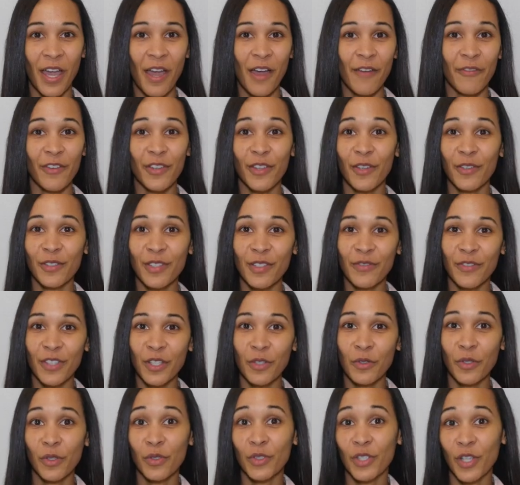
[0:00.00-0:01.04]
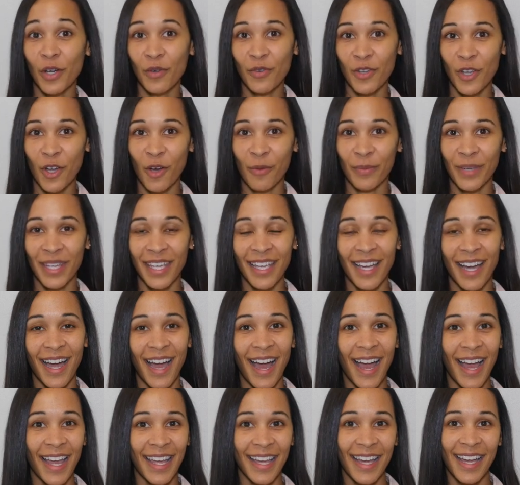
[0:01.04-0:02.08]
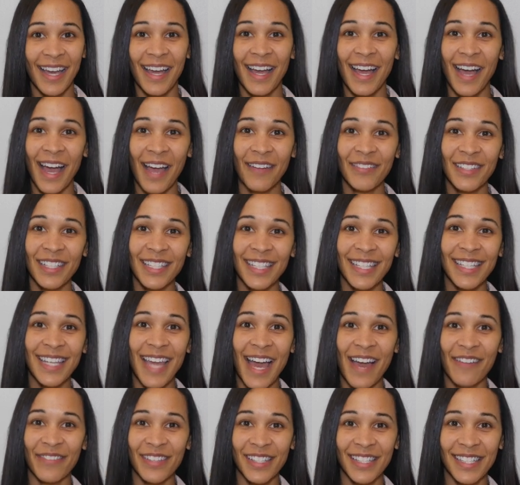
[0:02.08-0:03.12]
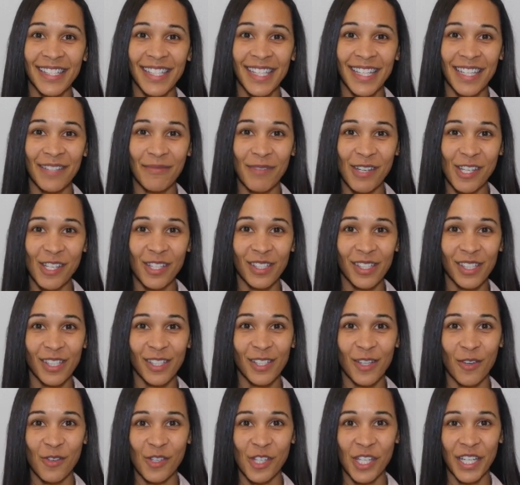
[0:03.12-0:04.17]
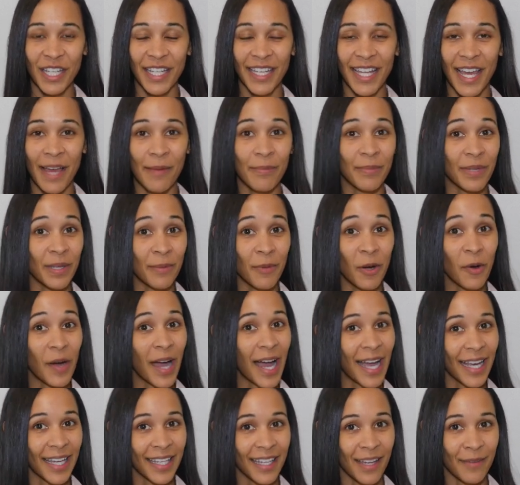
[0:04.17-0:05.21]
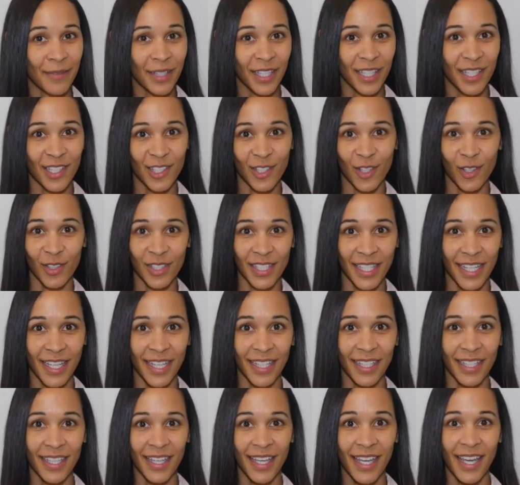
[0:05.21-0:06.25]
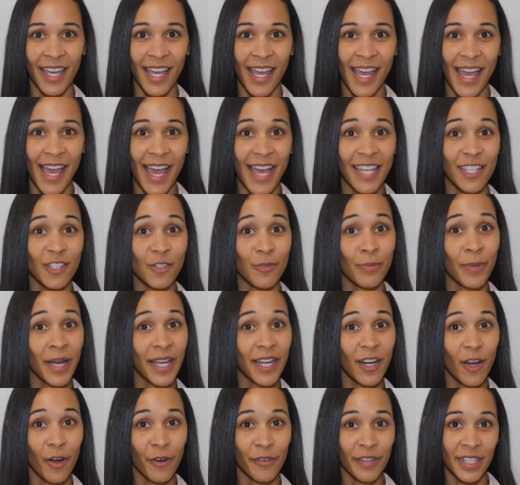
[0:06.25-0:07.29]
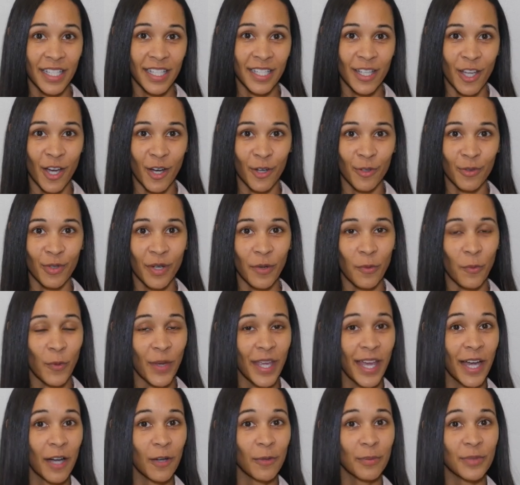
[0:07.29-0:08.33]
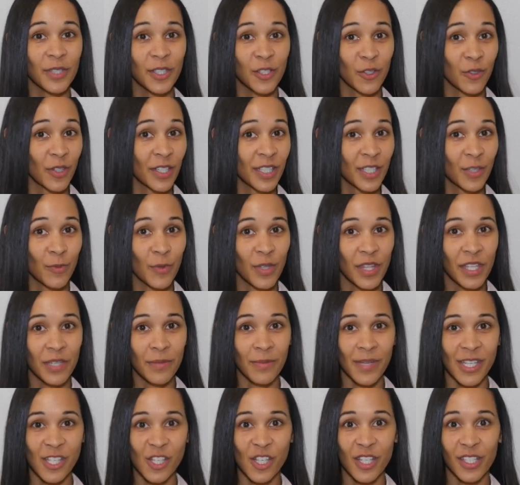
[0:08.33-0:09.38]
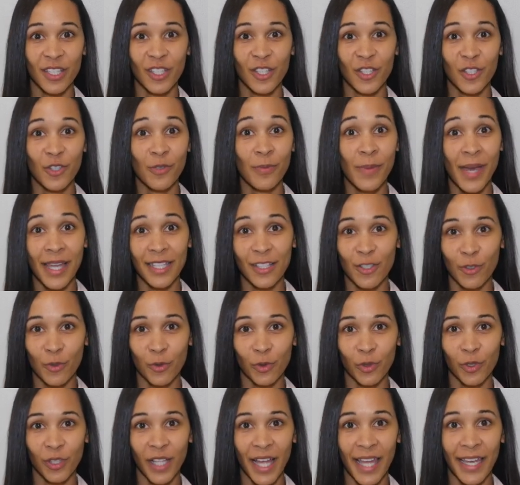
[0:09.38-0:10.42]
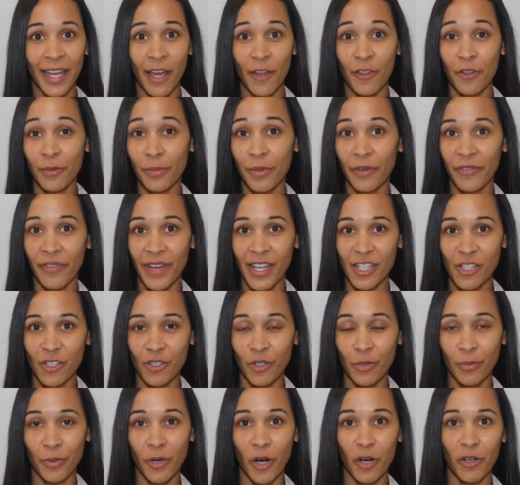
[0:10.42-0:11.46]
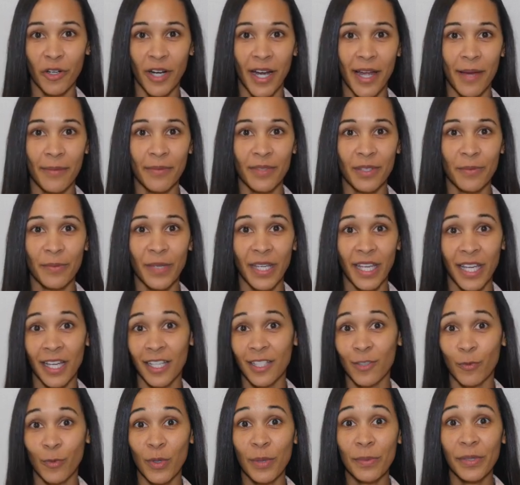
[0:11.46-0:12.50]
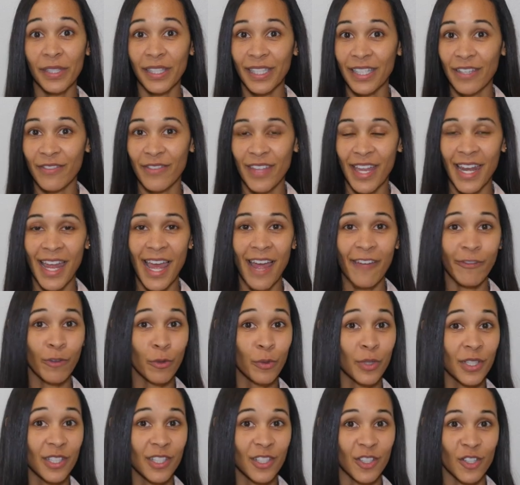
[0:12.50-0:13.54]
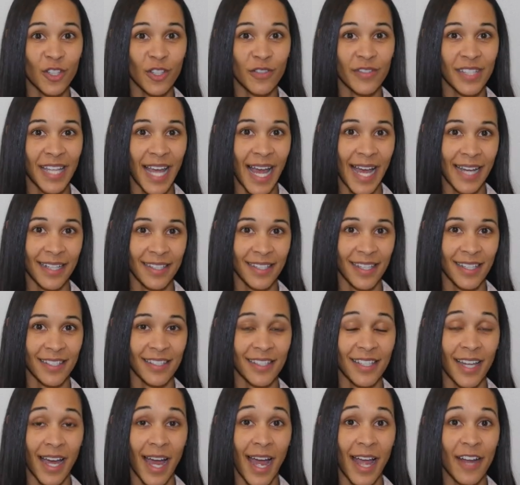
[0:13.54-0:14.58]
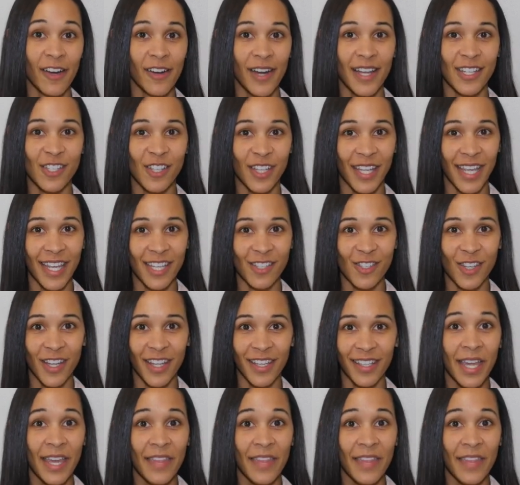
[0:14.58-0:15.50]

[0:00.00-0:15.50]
For those of you who don't know me, hi, I'm Nadine Evans, an admissions associate at BeMo Academic Consulting. As you might already know, we help students with admissions to med school and other professional programs because we believe that everyone deserves access to higher education.